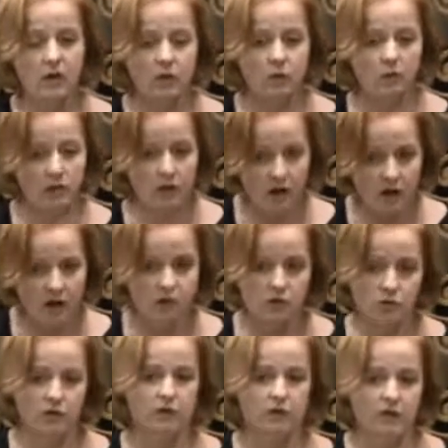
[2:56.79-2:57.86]
who are not
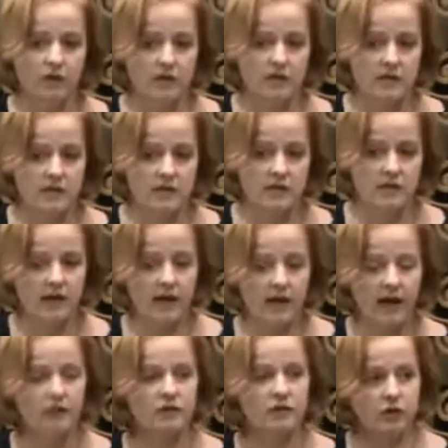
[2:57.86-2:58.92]
good fathers,
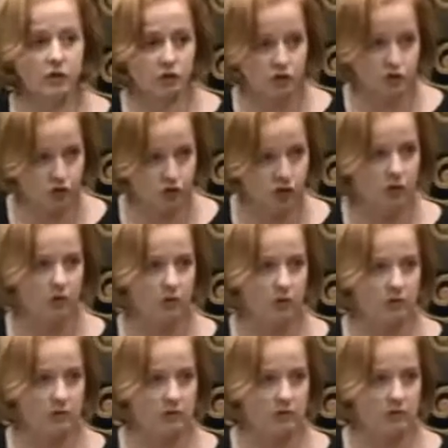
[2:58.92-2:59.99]
having a
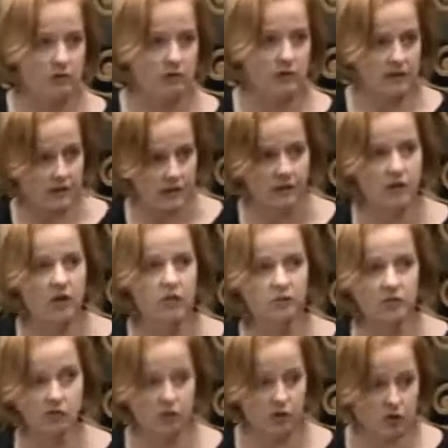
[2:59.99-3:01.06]
control that they
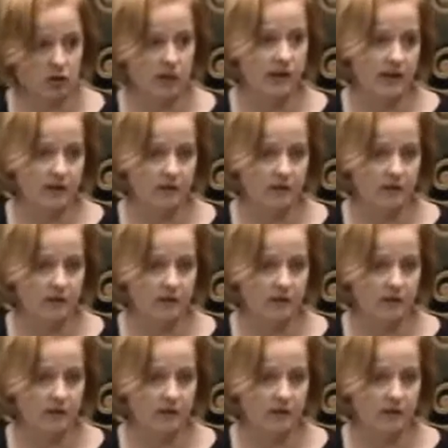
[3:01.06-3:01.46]
don't currently